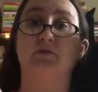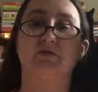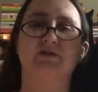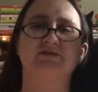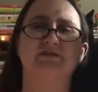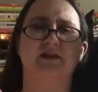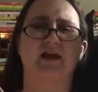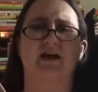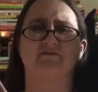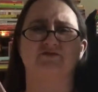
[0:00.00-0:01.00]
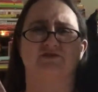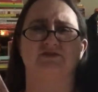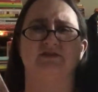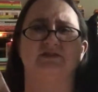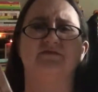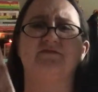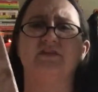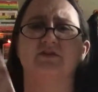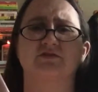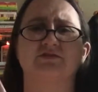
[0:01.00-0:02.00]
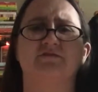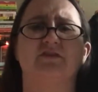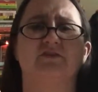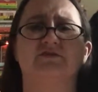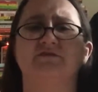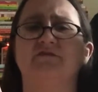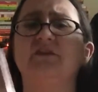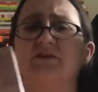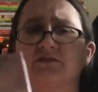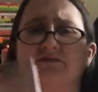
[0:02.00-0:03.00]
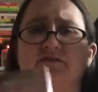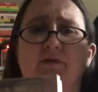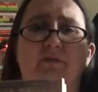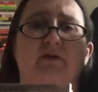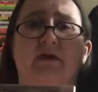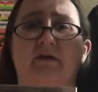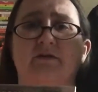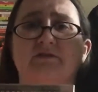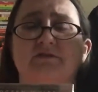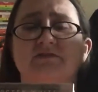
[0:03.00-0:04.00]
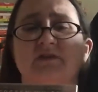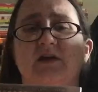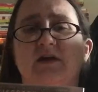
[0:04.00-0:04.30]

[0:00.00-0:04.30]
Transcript: books that have just these fierce, fierce, fierce female characters.